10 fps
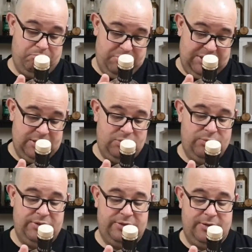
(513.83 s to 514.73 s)
peated
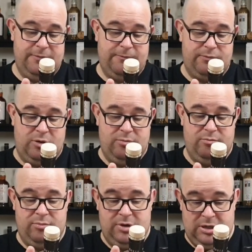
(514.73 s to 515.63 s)
whiskey
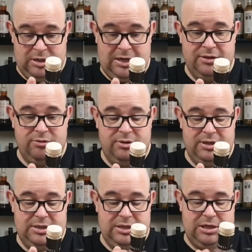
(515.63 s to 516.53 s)
from Glenglassaugh
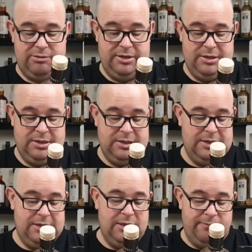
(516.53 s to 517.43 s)
Distillery,
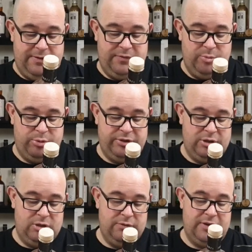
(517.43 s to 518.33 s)

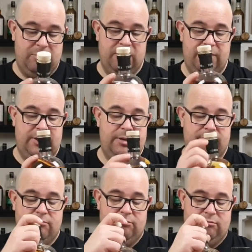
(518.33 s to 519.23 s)
50% of ABV,
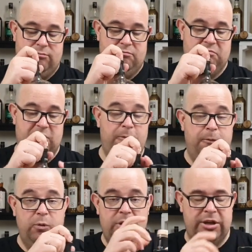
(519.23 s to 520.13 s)

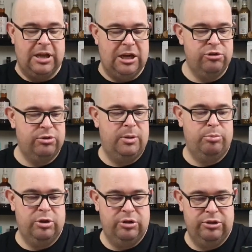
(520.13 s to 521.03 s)
fully natural
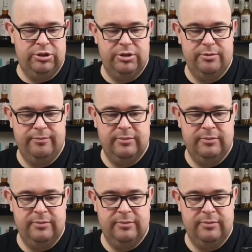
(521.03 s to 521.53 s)
product.